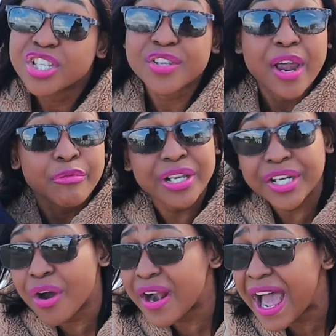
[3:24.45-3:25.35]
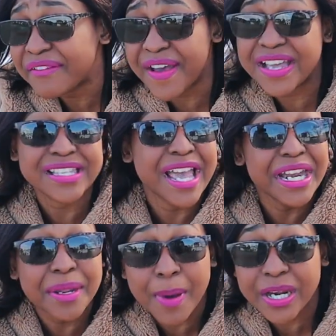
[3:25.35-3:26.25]
So I really don't advise
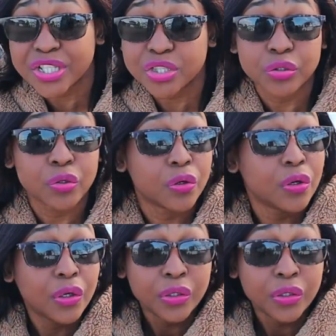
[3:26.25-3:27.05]
anybody to,